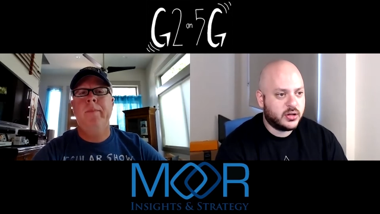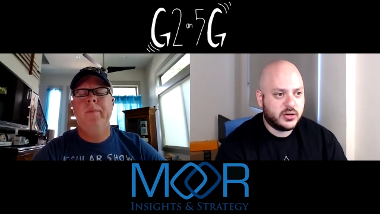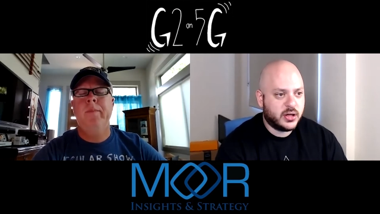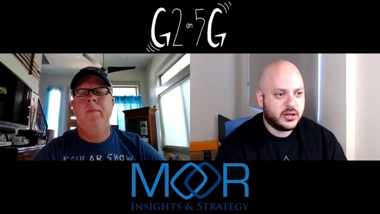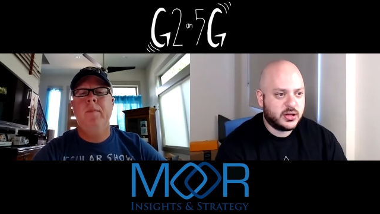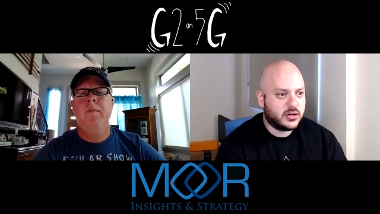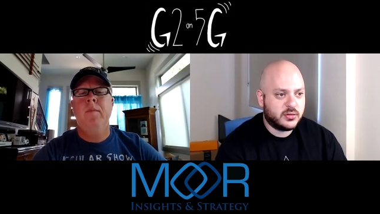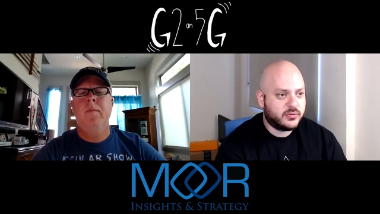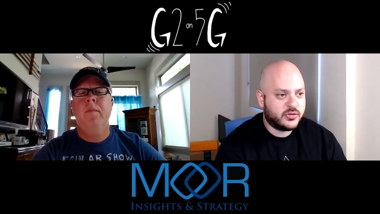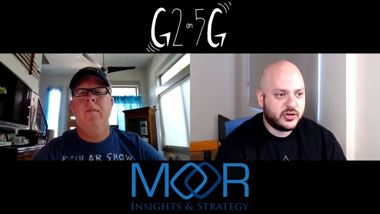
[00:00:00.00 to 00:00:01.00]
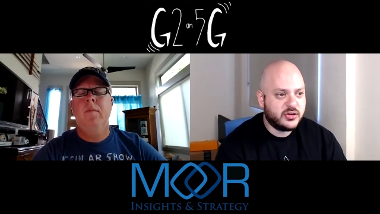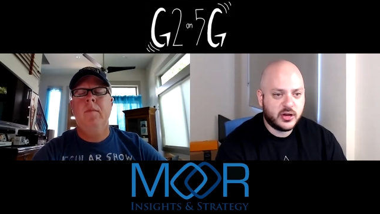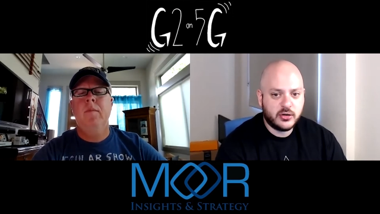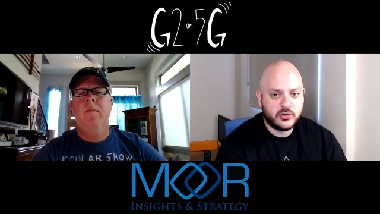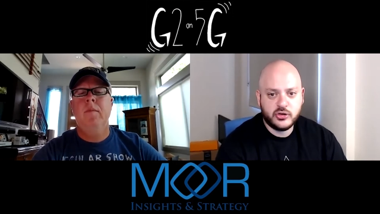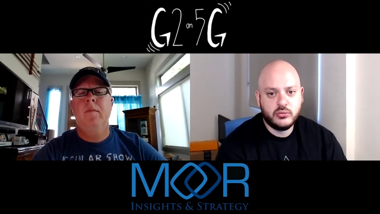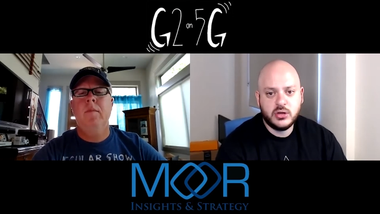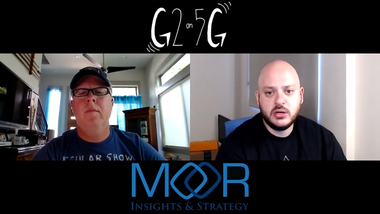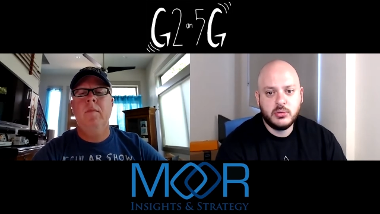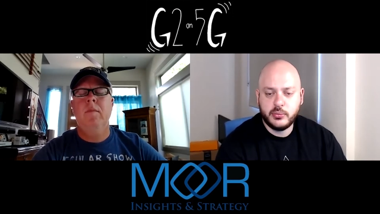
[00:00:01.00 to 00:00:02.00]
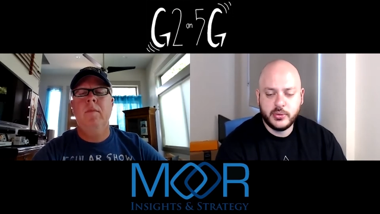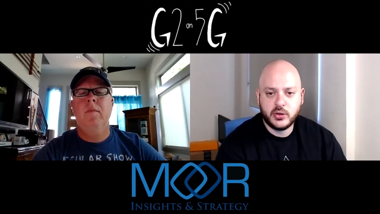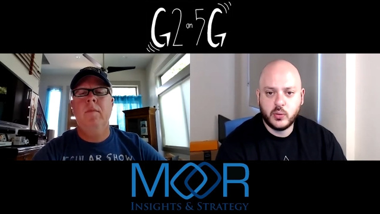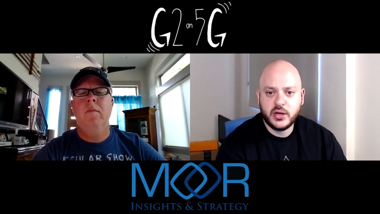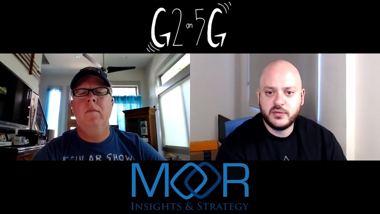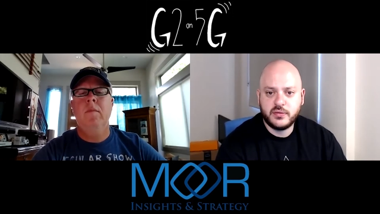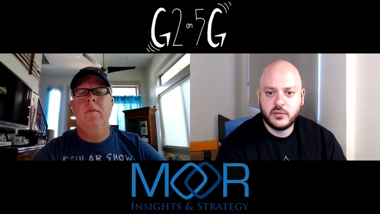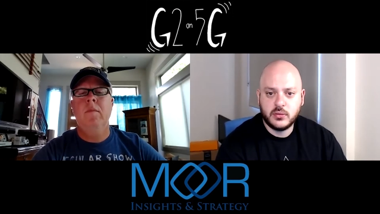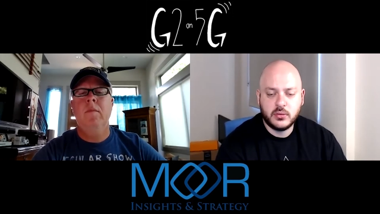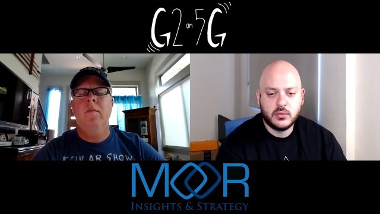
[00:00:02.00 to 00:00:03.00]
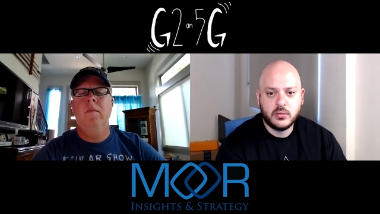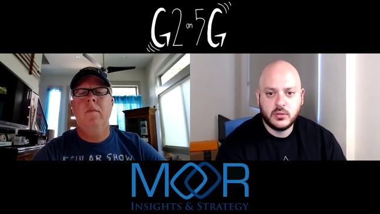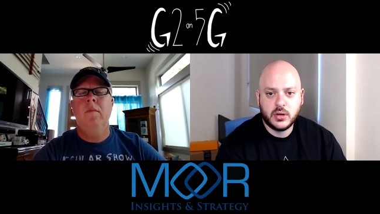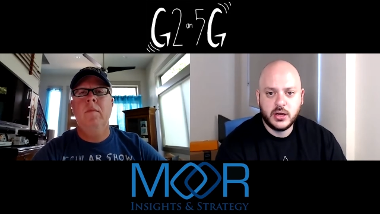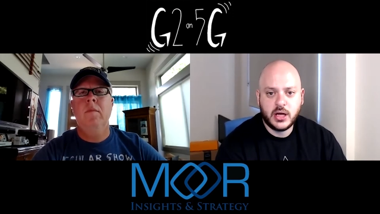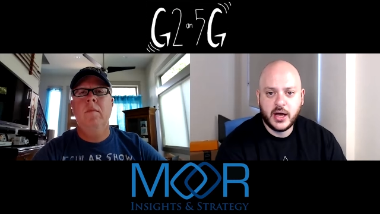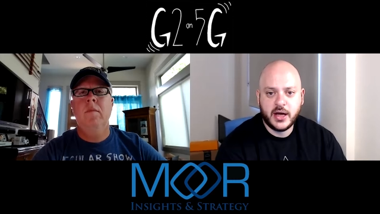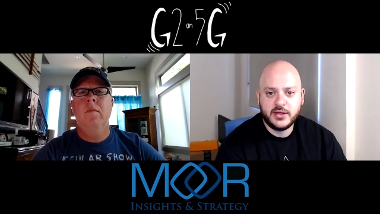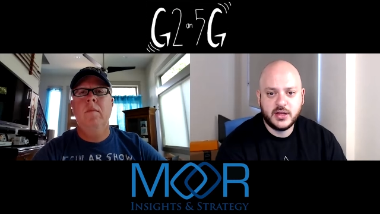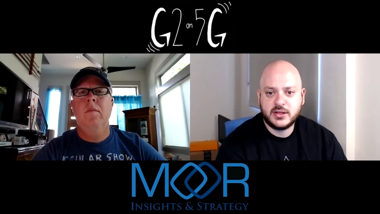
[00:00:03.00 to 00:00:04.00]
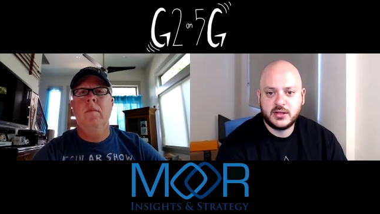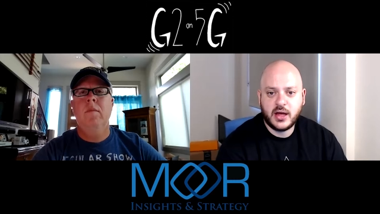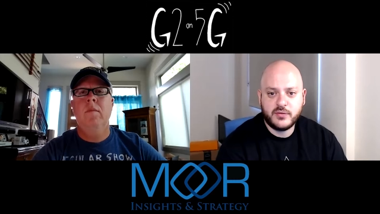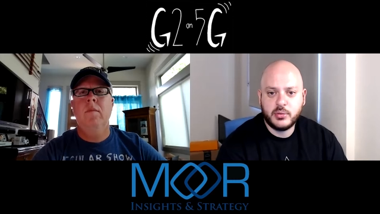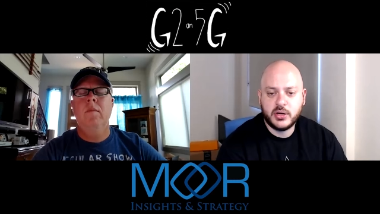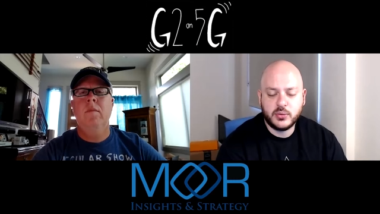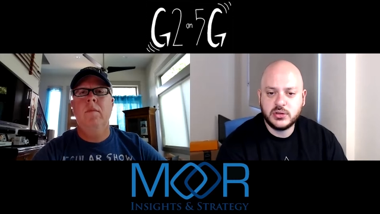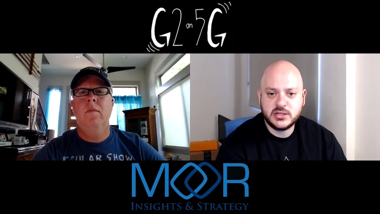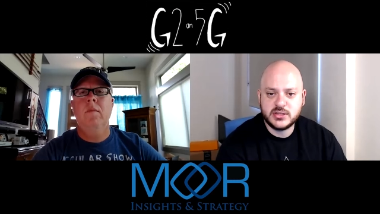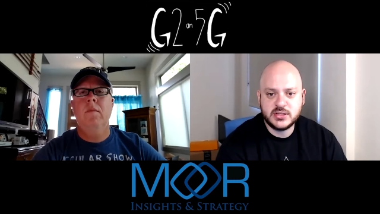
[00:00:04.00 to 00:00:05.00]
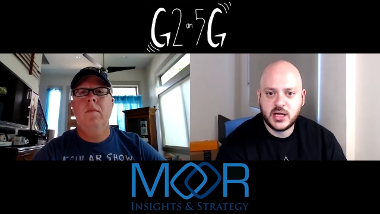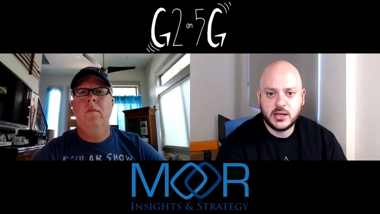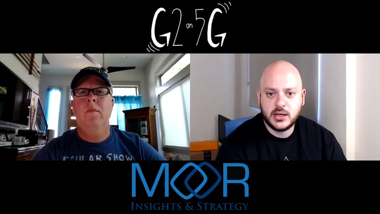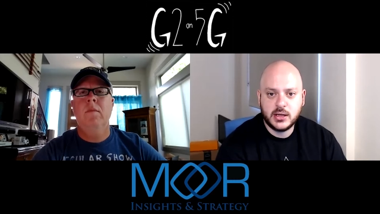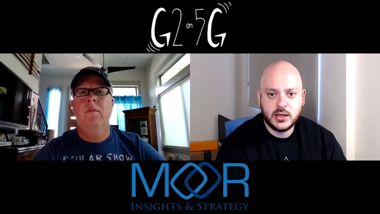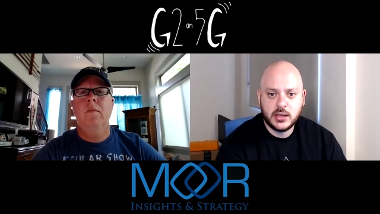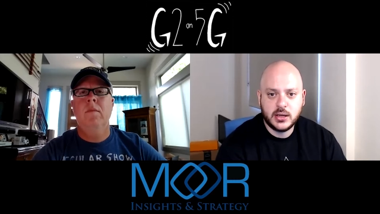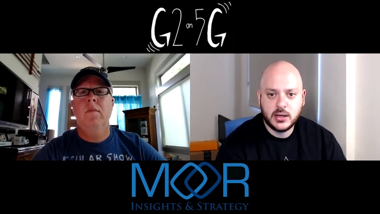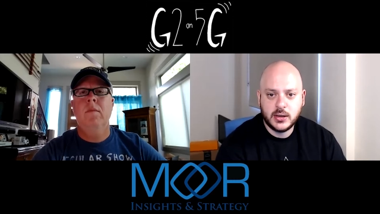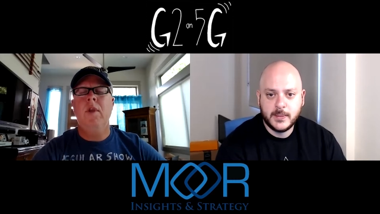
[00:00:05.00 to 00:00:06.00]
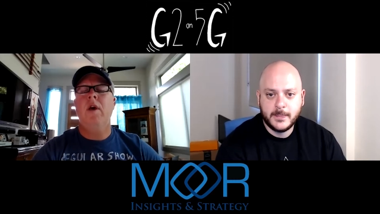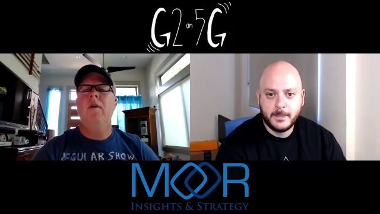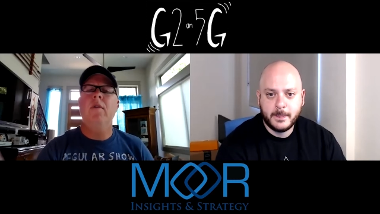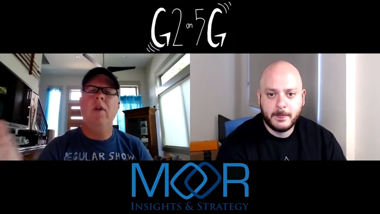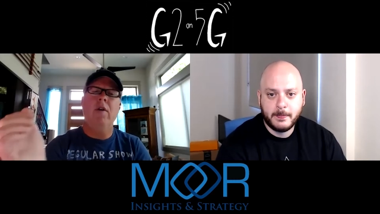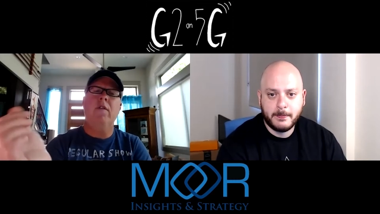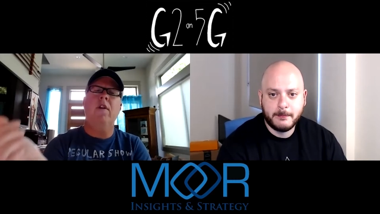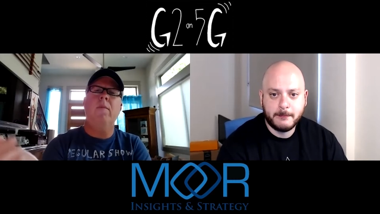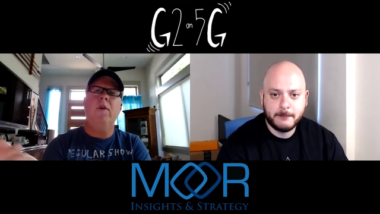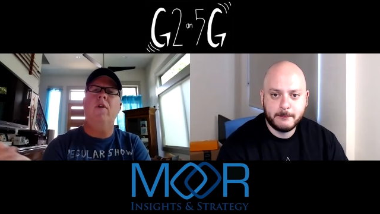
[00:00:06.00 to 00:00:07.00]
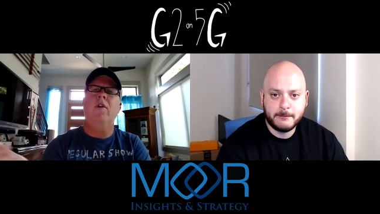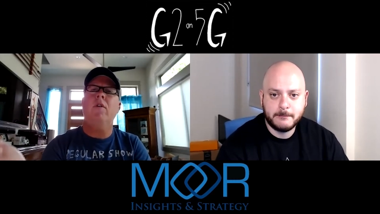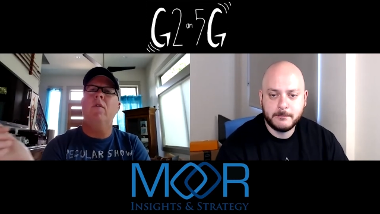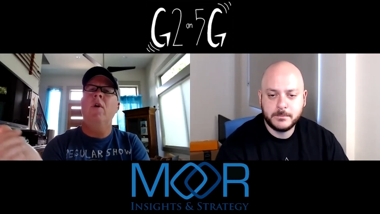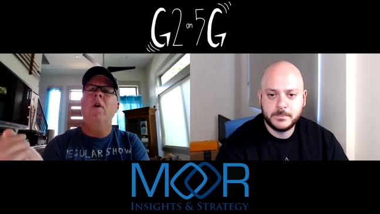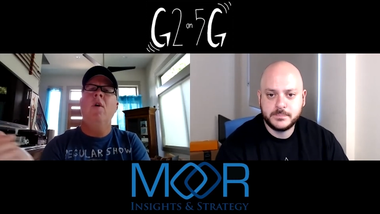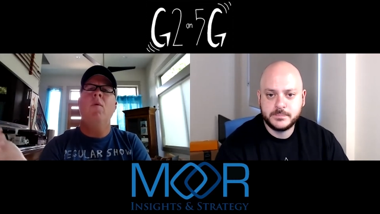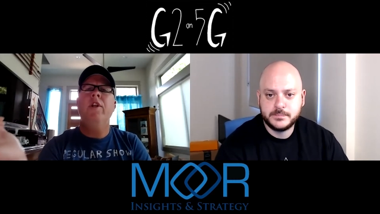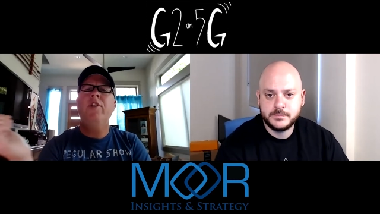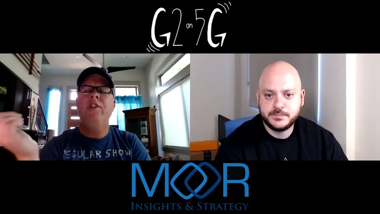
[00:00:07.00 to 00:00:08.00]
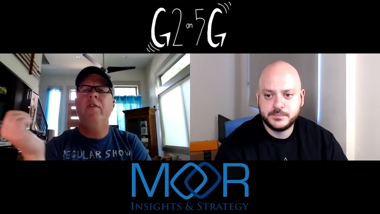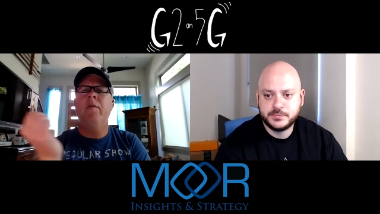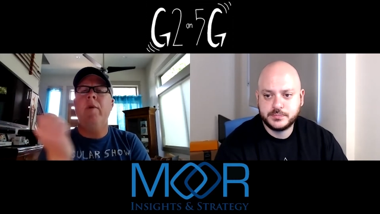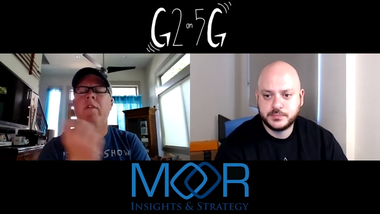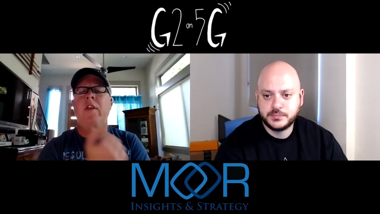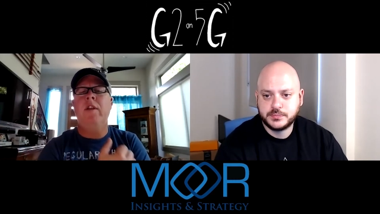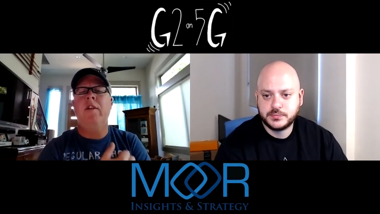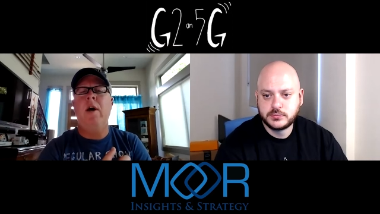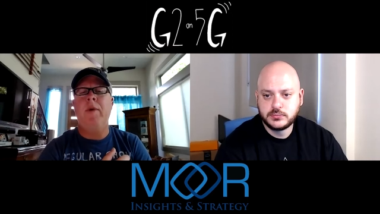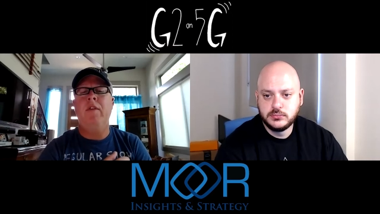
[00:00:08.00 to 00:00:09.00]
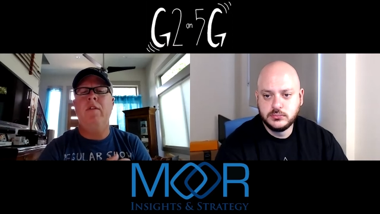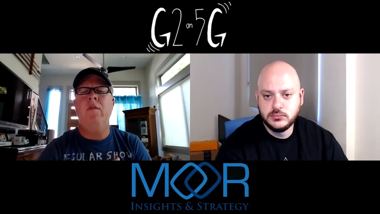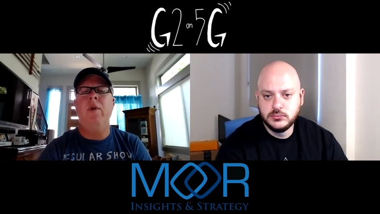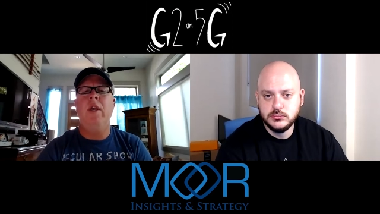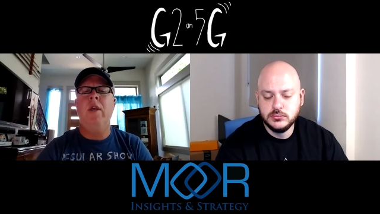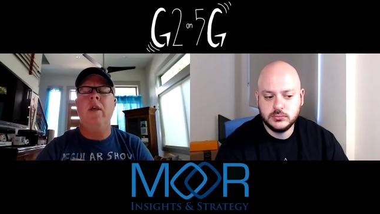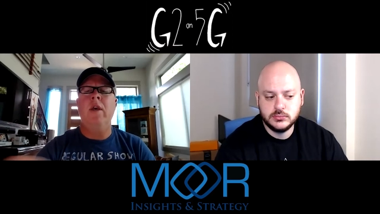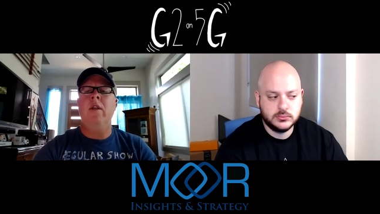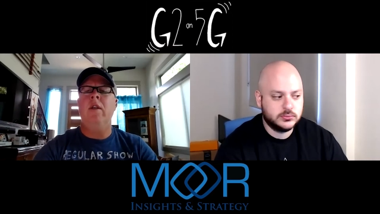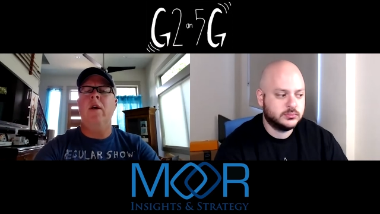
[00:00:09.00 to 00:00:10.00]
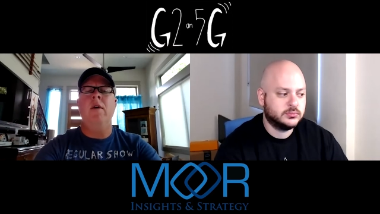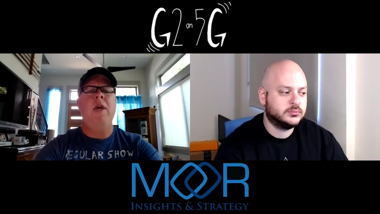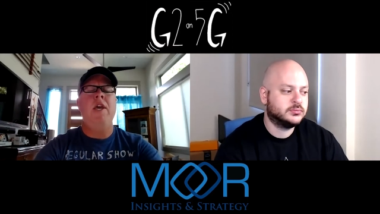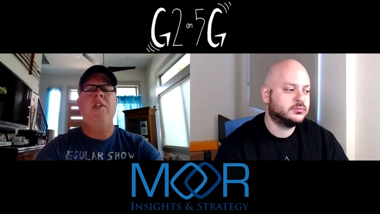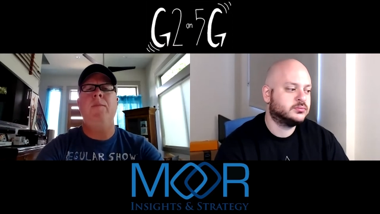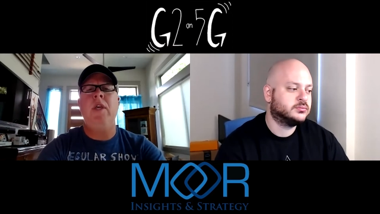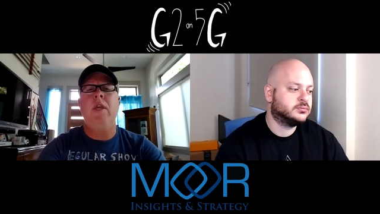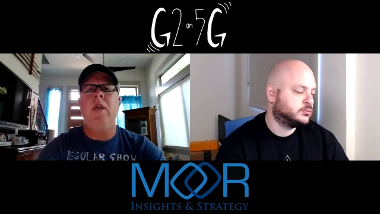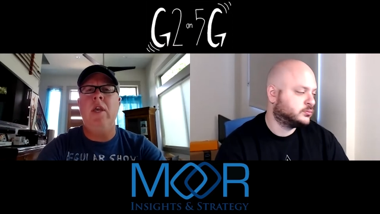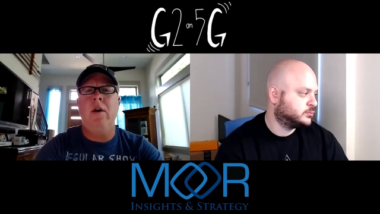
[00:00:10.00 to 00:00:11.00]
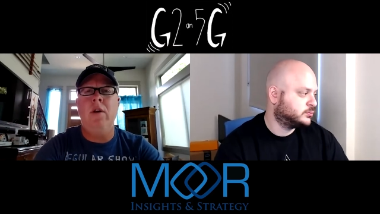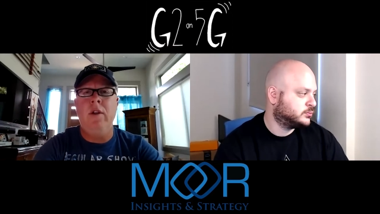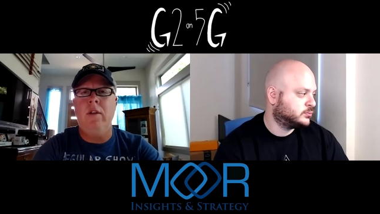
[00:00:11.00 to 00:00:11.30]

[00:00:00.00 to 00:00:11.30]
Speaker 1: in the in the city centers, you need millimeter wave, and I, I think everybody realizes that.
Speaker 2: Yeah, no, it's going to be critical. Well, let's shift to my second topic this week. And uh, HPE held its